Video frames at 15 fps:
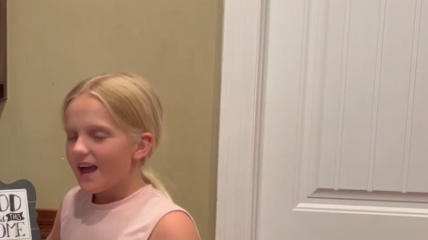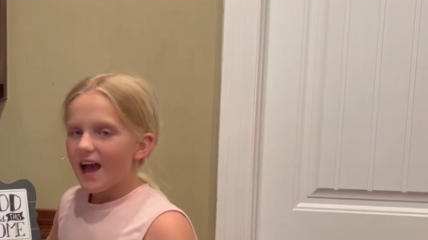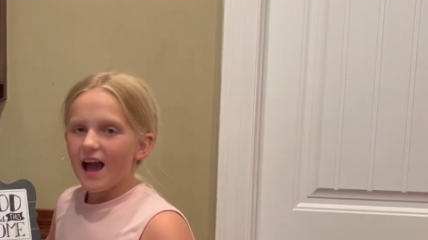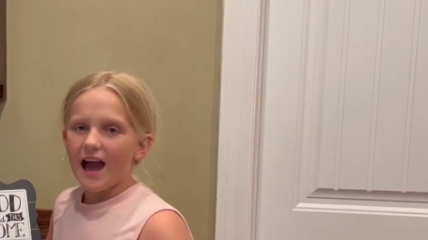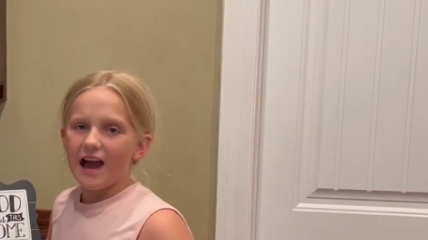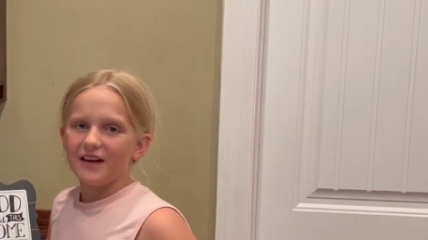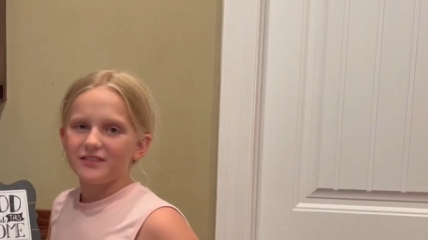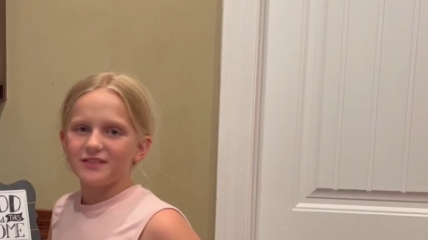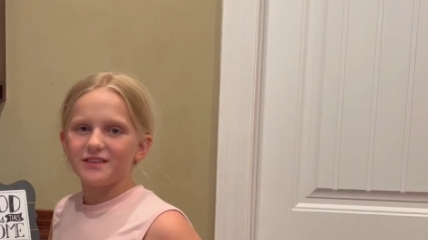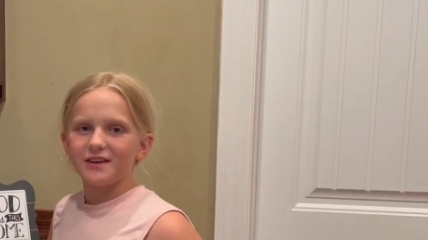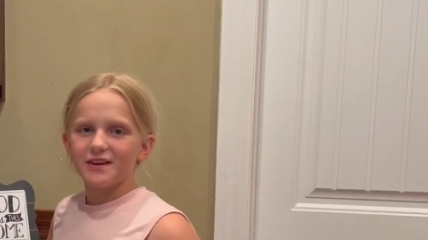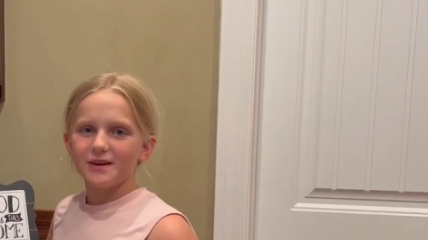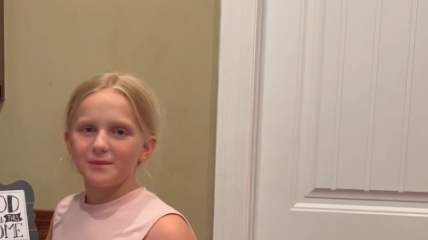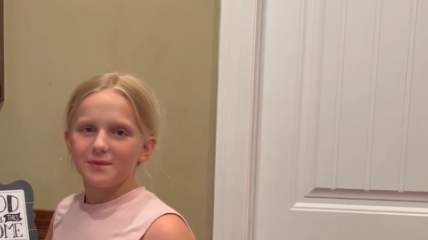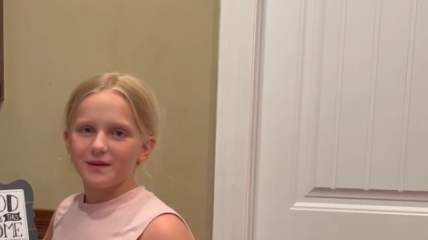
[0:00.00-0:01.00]
After
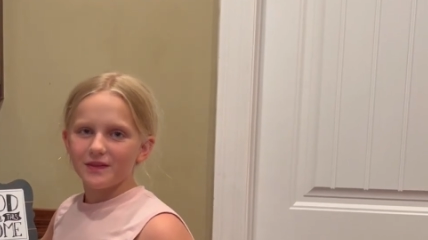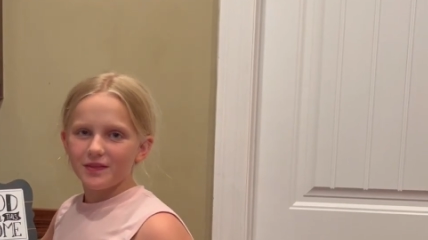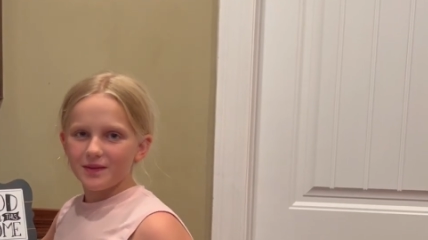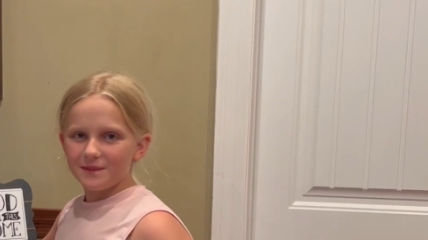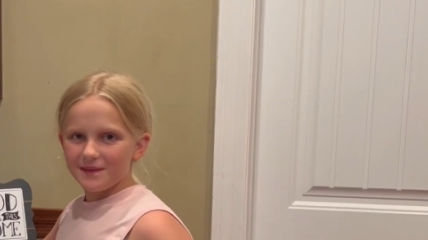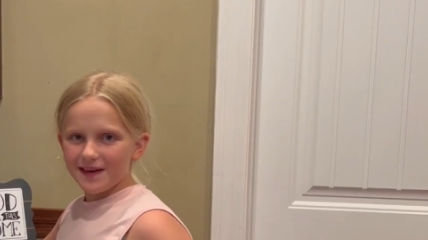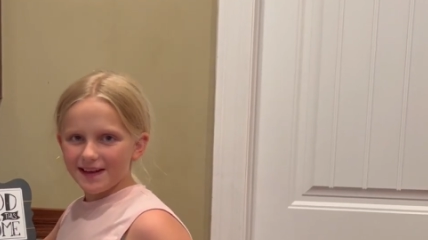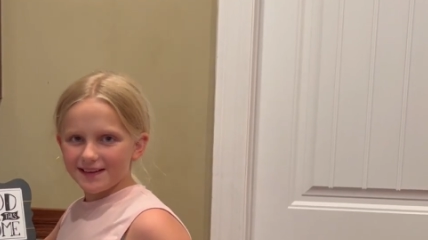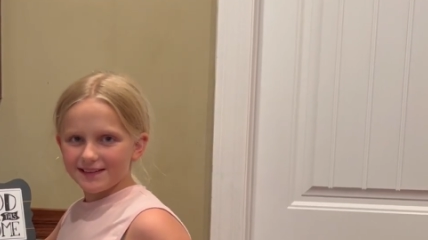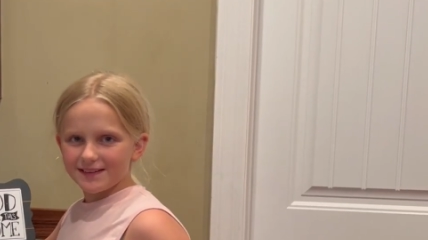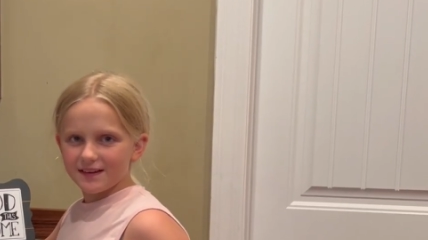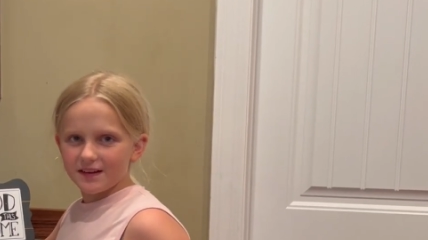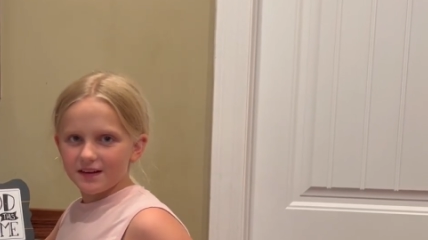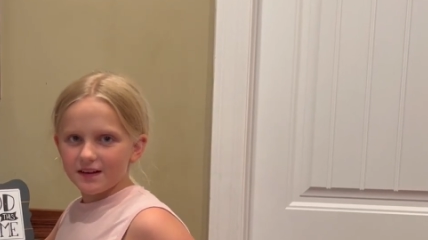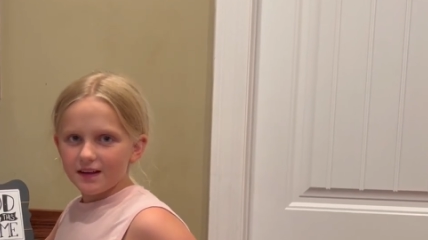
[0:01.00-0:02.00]
you put the mix
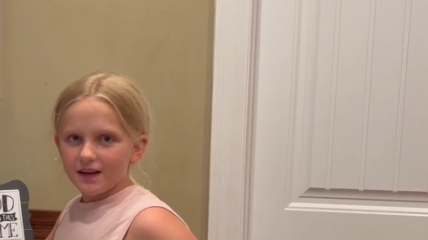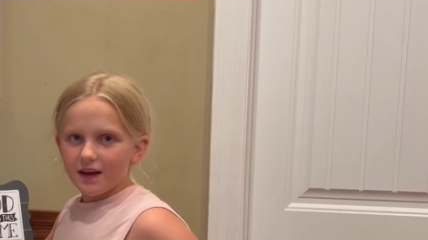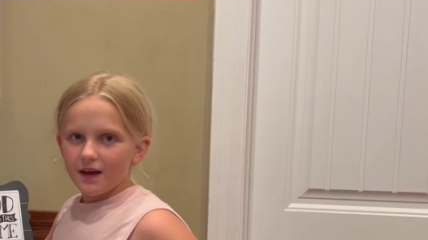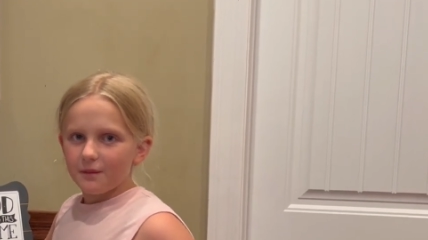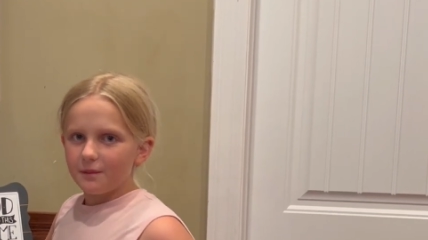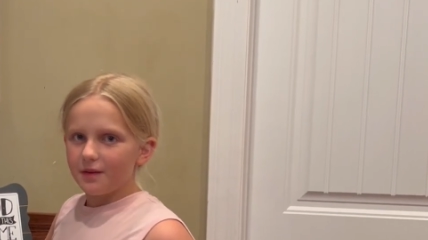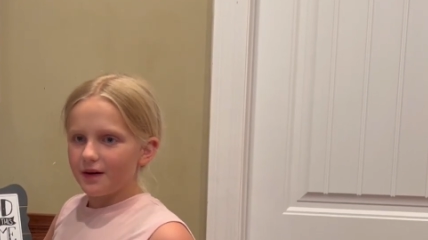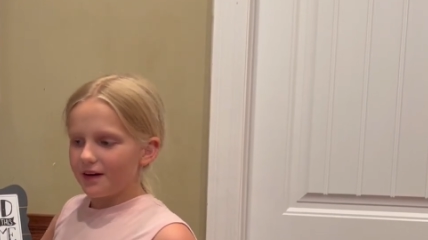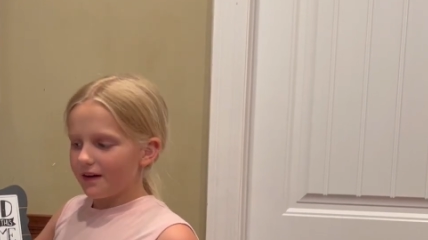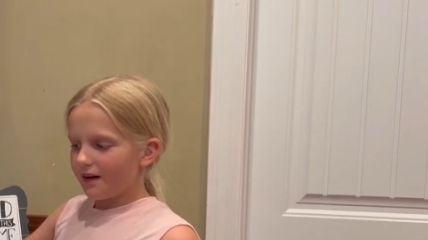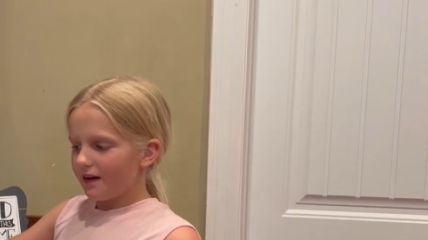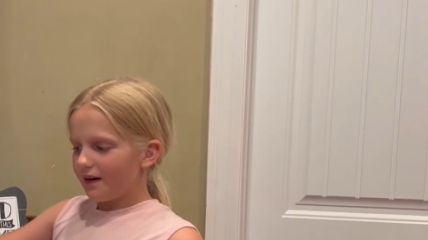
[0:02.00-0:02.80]
in, put